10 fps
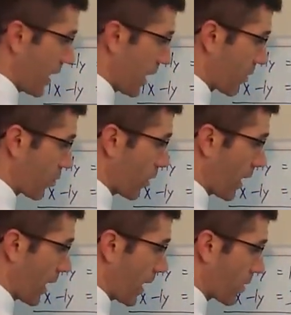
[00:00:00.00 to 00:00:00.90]
and
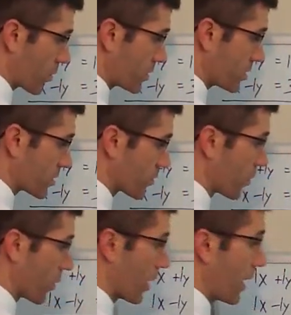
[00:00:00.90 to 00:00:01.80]
y, which is
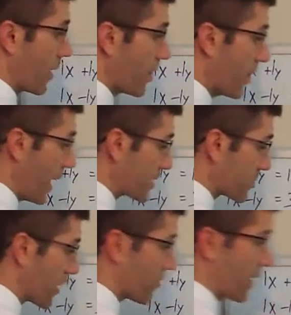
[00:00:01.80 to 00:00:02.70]
4. That's
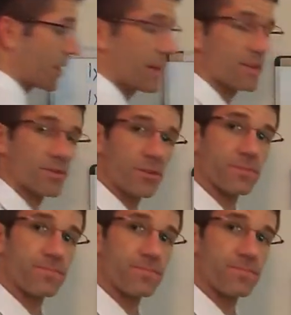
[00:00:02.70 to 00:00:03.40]
my final answer.